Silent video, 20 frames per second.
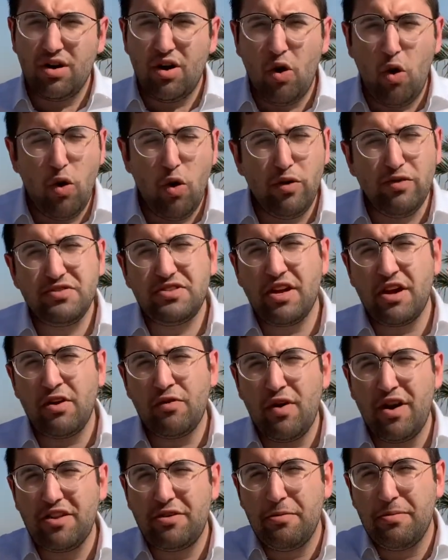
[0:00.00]
all of a sudden ready
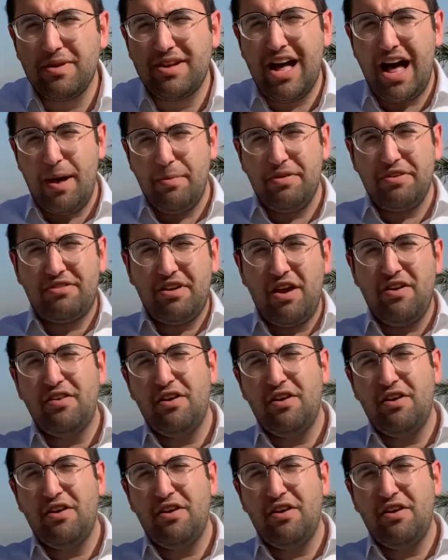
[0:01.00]
to Makabel Torah?